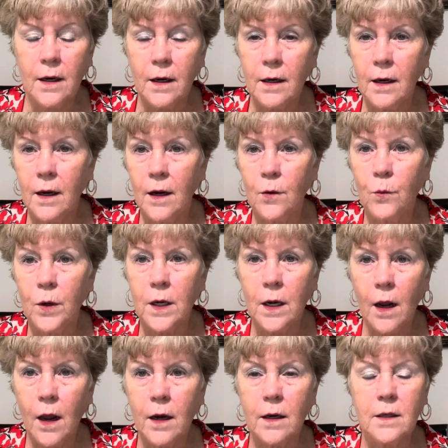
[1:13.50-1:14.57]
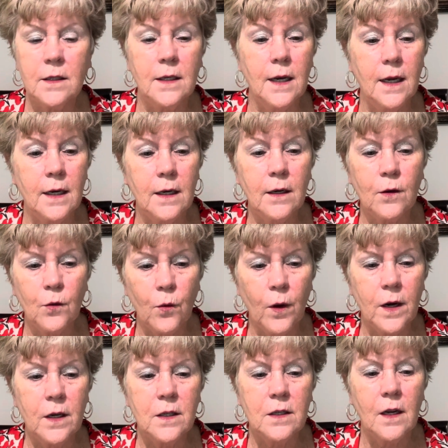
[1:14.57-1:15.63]
Can we not extend
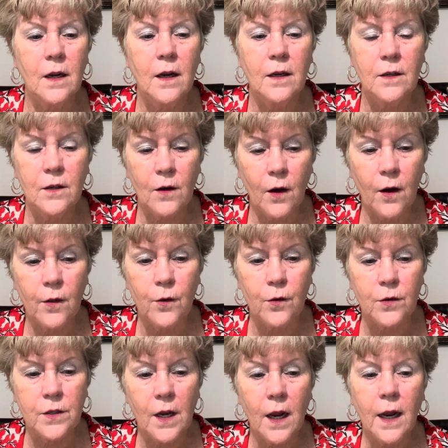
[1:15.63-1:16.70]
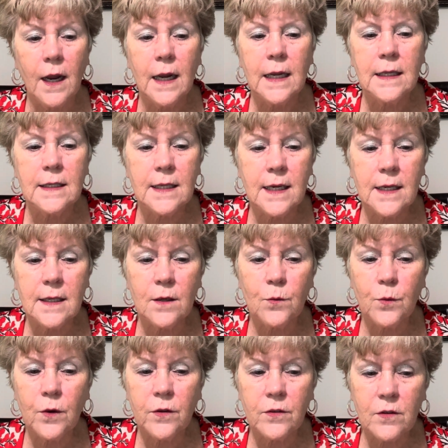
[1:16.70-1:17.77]
grace to others? Seasoned
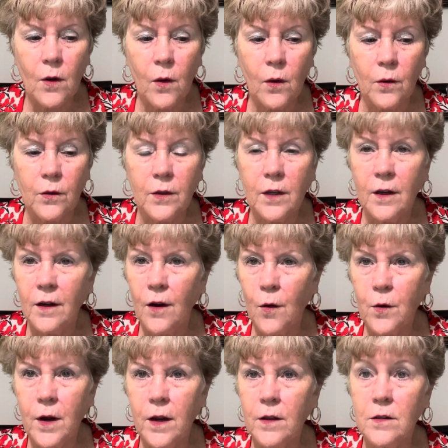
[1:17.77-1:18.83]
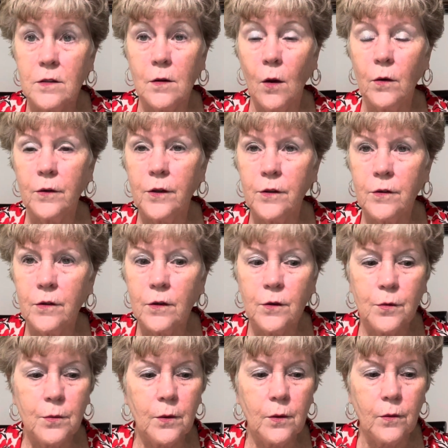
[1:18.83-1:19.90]
with salt, okay? Salt is the
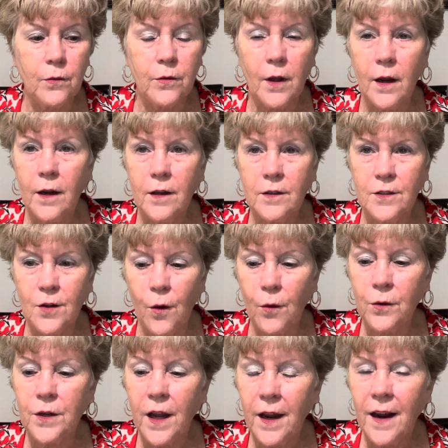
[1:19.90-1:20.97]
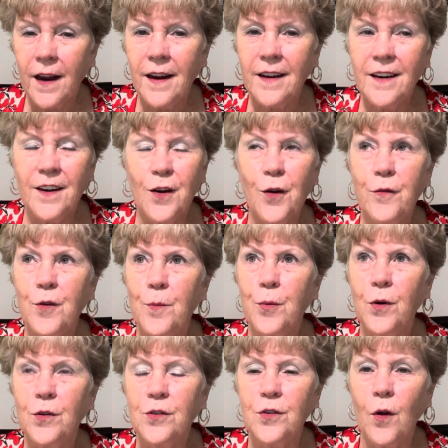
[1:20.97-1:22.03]
truth. Salt, you know, if you
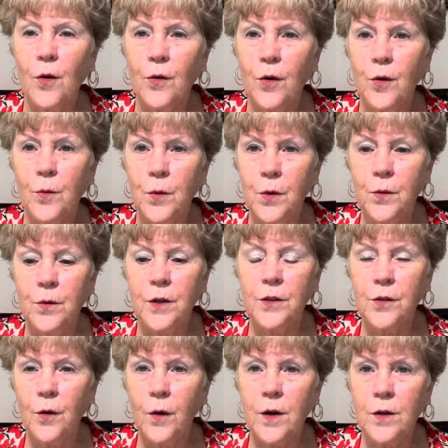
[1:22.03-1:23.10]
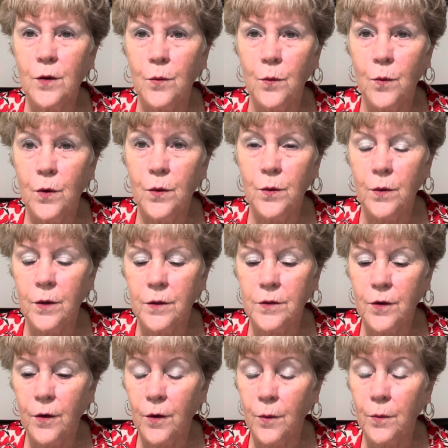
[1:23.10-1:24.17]
put salt on a wound, it's going to
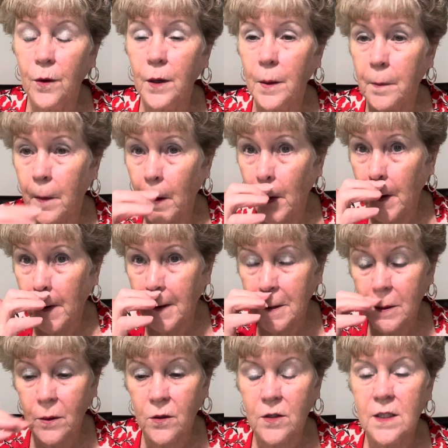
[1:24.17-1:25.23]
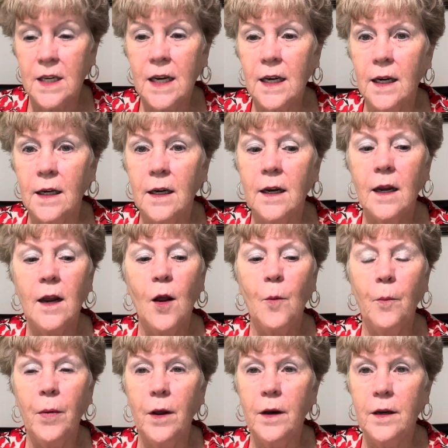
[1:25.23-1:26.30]
really burn, it's going to sting,
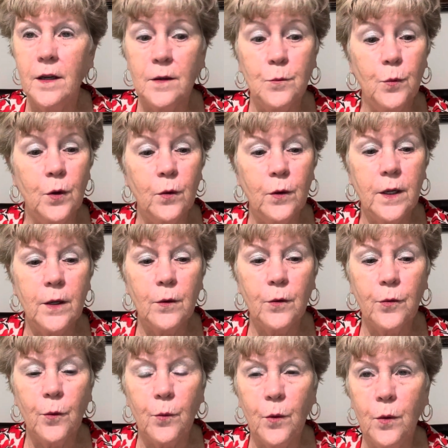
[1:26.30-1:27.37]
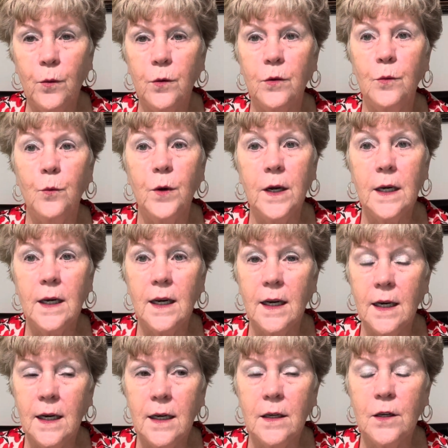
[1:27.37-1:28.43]
but it will heal the wounds. We
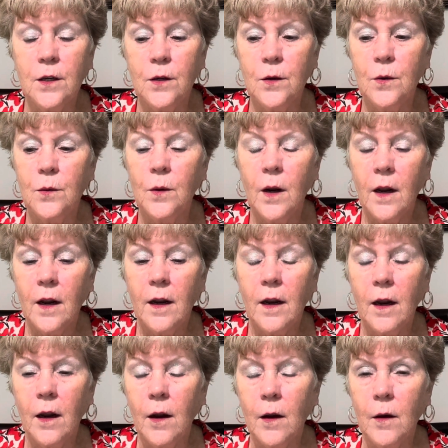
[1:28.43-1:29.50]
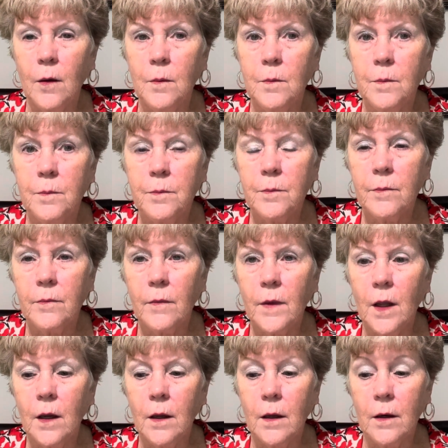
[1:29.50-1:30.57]
need to, and
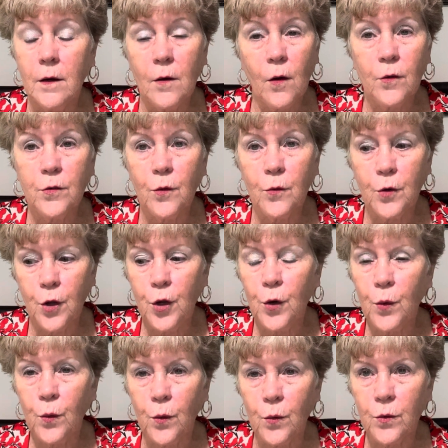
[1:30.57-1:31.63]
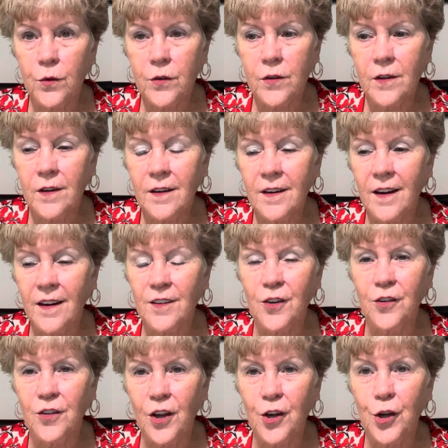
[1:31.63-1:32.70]
it also cures, as we
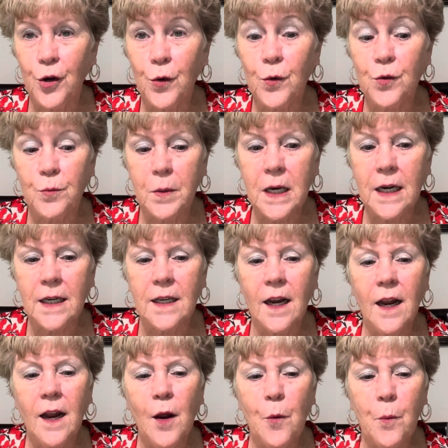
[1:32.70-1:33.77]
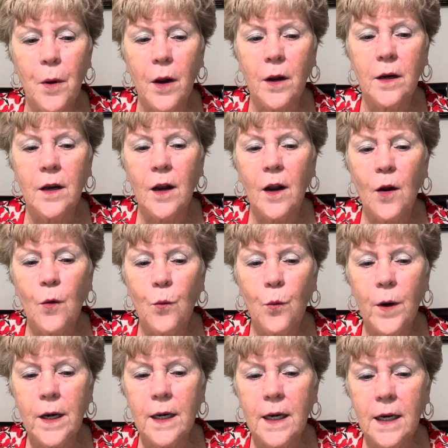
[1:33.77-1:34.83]
say, cures meat, but
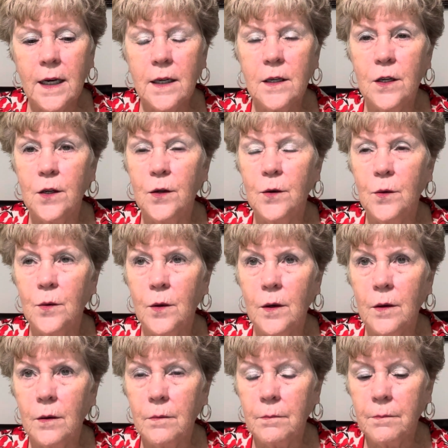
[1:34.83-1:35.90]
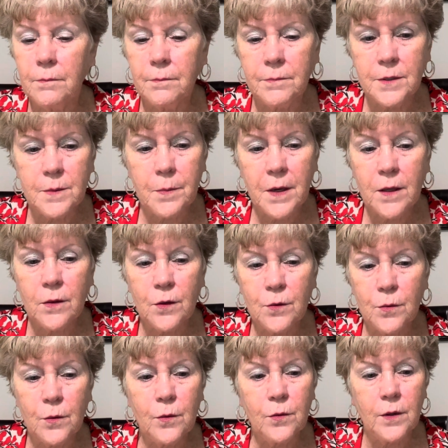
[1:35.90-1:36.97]
we need to speak the
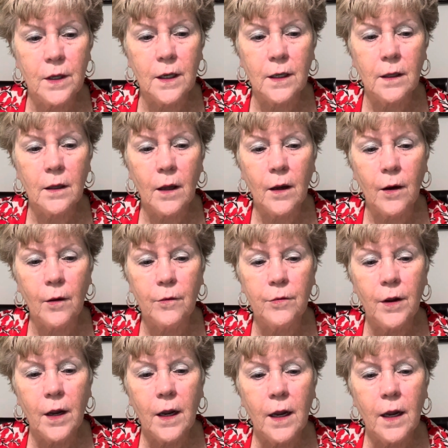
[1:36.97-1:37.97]
truth in love.